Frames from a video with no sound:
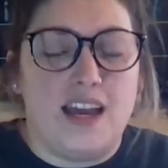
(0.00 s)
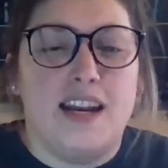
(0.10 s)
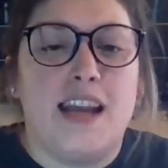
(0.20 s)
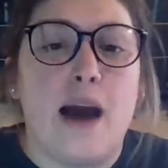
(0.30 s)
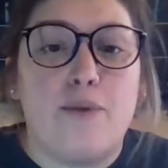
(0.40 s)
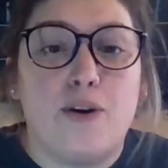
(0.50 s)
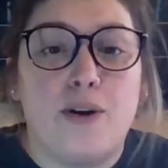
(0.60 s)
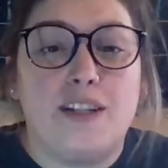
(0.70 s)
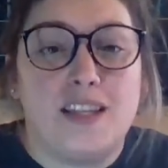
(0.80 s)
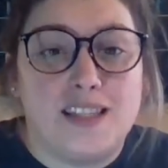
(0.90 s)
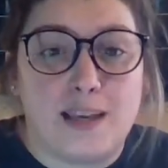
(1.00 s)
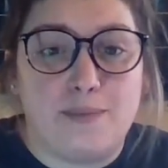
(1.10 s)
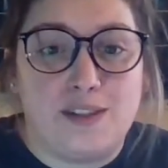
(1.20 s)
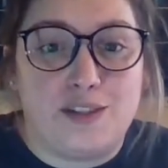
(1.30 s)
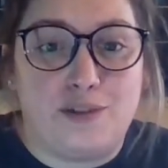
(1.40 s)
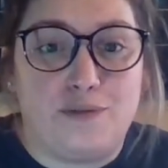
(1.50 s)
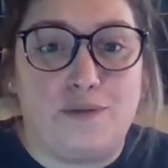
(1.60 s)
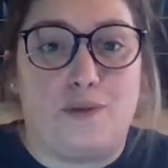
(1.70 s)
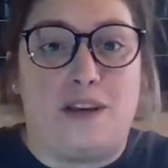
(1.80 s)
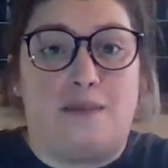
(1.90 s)
Now we're going to substitute
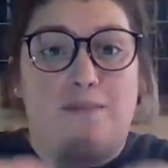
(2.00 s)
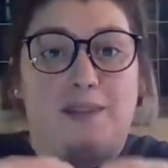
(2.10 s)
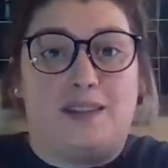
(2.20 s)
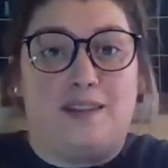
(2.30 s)
phonemes.